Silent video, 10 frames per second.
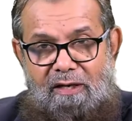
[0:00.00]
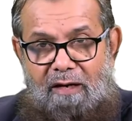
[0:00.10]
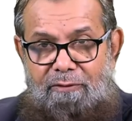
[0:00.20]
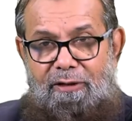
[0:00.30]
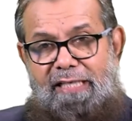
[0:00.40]

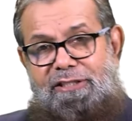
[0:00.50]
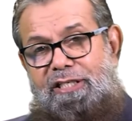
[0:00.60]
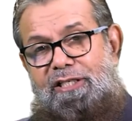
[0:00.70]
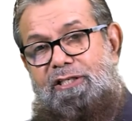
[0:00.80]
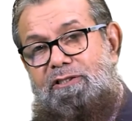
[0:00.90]
Our
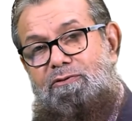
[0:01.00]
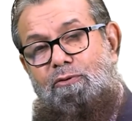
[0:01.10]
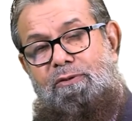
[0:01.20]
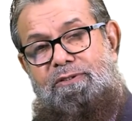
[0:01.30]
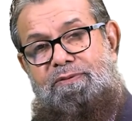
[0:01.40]
writing in
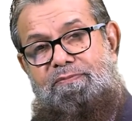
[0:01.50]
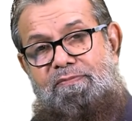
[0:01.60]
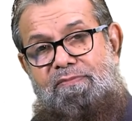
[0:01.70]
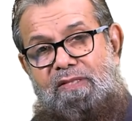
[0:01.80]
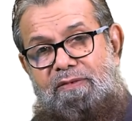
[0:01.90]
schools
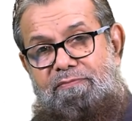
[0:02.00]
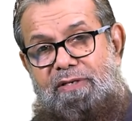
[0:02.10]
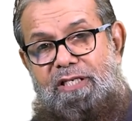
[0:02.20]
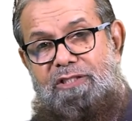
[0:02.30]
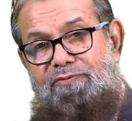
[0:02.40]

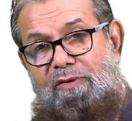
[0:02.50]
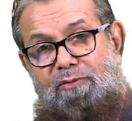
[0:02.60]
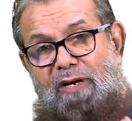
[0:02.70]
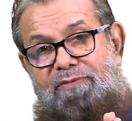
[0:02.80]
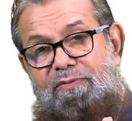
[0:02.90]
begins from
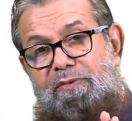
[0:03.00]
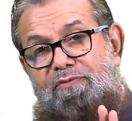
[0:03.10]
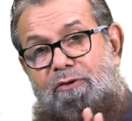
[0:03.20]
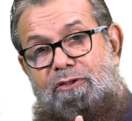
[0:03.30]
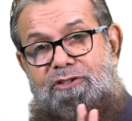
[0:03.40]
right from the
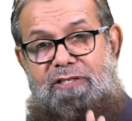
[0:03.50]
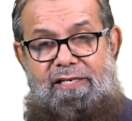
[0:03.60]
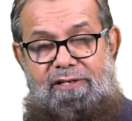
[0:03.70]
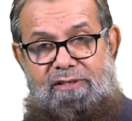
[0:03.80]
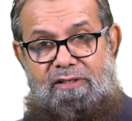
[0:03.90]
fourth
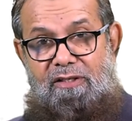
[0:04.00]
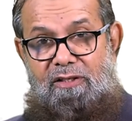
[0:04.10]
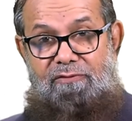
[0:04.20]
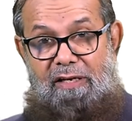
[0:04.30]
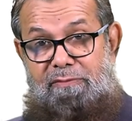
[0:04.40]
standard
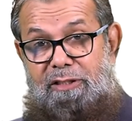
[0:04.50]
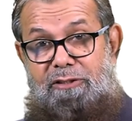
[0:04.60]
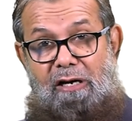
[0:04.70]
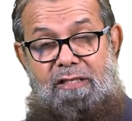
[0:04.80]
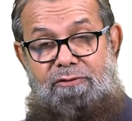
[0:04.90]
when we
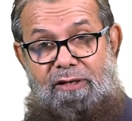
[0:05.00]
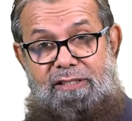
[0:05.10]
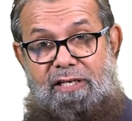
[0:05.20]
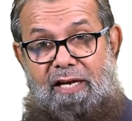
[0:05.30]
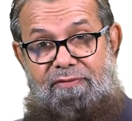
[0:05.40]
start
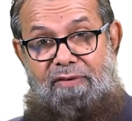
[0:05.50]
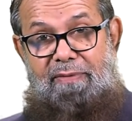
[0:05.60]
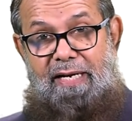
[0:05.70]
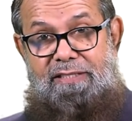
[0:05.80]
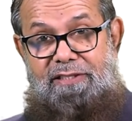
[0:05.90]
writing
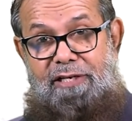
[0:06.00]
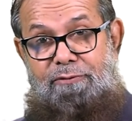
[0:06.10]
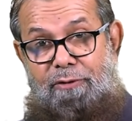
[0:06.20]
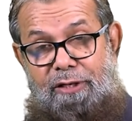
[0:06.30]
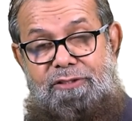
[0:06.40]
alphabets
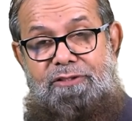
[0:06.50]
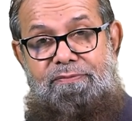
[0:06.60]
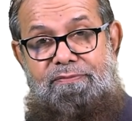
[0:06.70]
and words